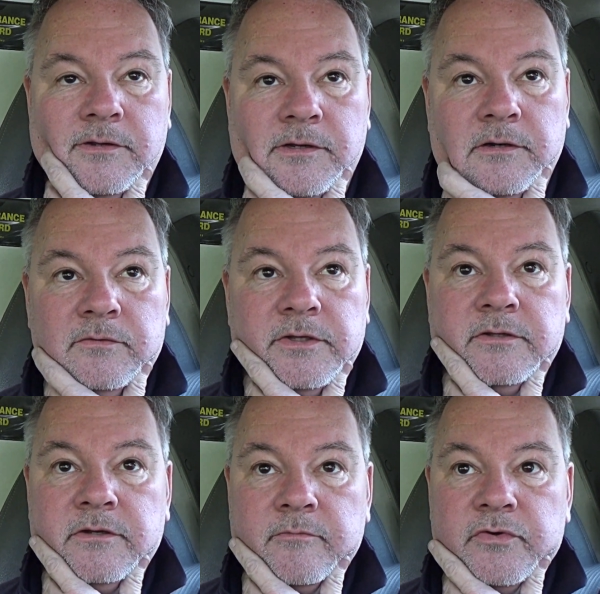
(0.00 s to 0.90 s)
I don't think
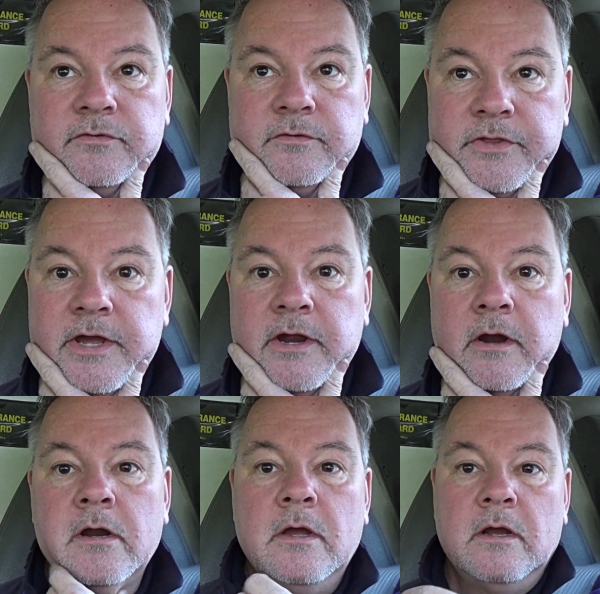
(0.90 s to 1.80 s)
the numbers are
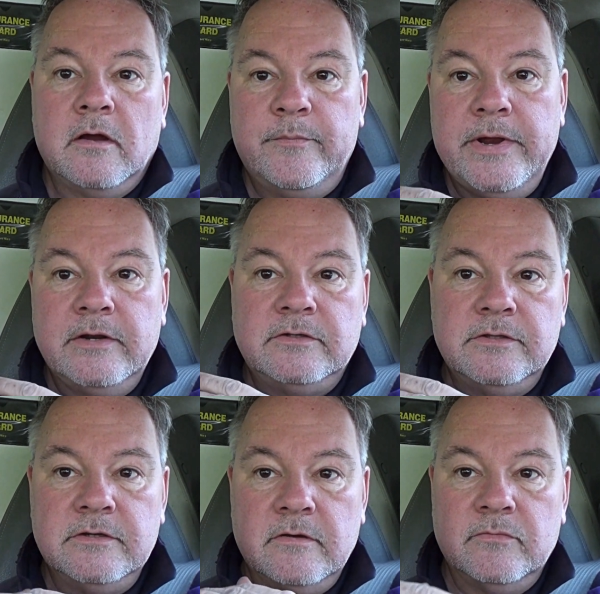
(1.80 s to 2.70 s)
there compared to
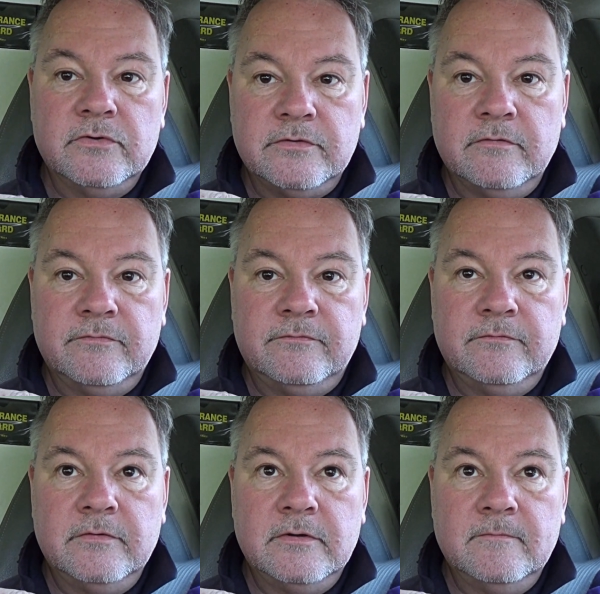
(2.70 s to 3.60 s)
the numbers
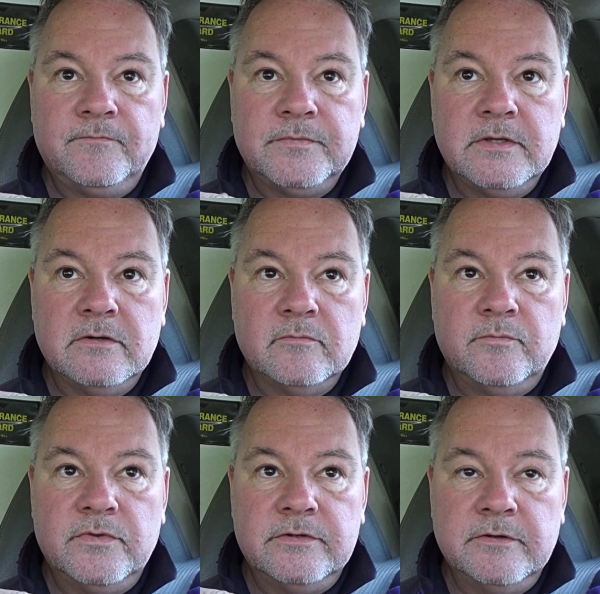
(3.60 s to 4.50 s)
of, you know,
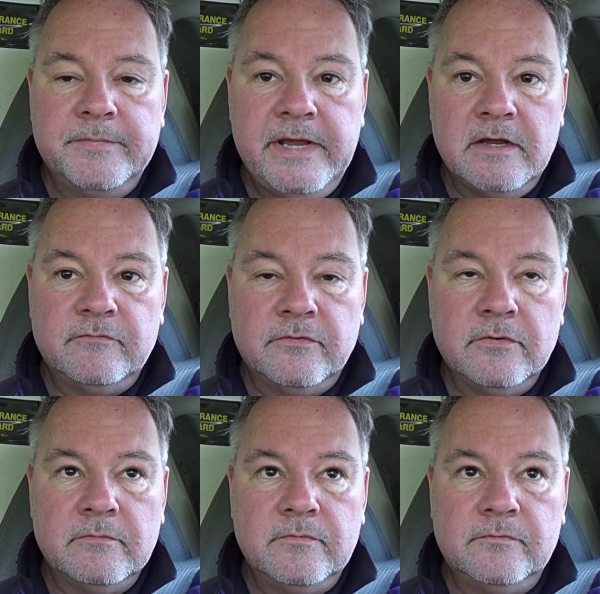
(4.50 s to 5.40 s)
the demand
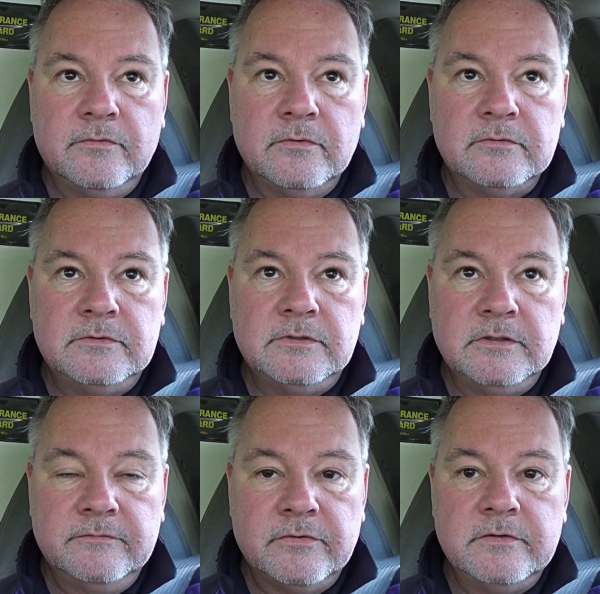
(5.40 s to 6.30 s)
for
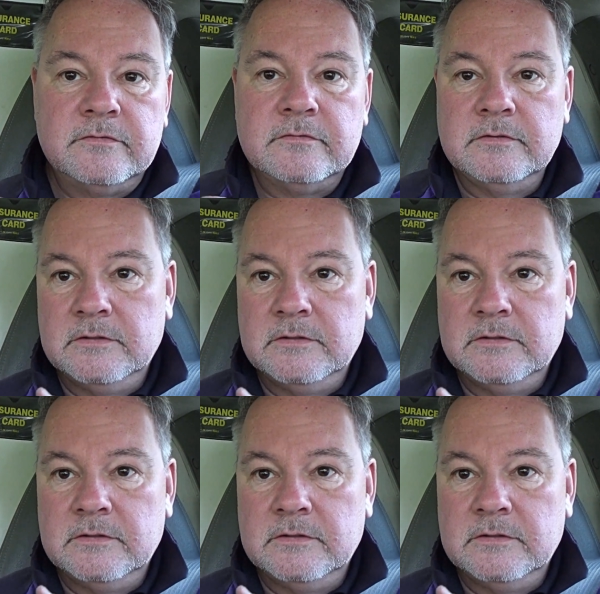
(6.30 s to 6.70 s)
deliveries.